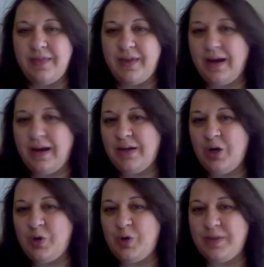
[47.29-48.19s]
that I
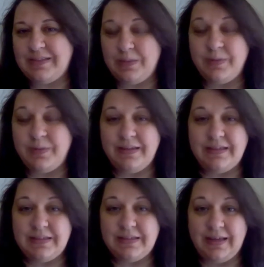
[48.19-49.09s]
know that someone
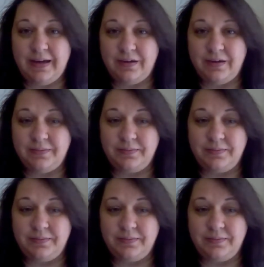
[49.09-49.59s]
needs to hear.